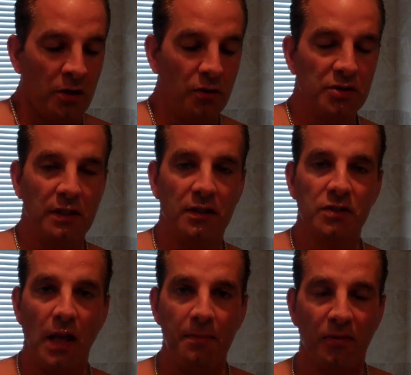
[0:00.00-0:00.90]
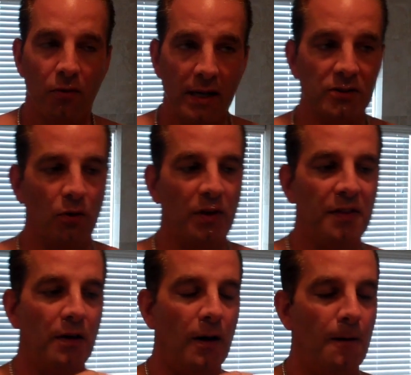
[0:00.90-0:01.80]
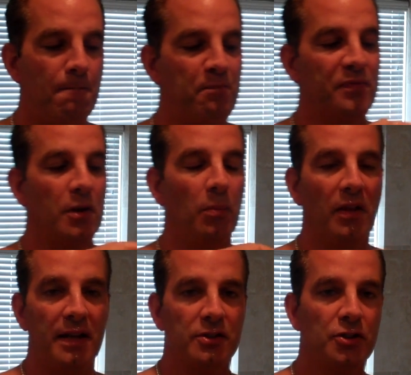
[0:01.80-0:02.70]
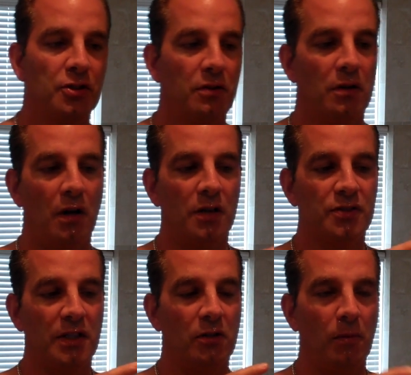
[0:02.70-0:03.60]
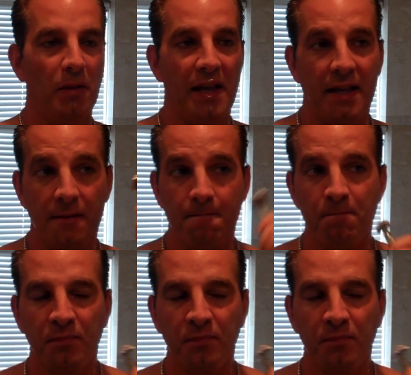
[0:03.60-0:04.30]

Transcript: Using this type of a razor with a, a double edge, a single blade,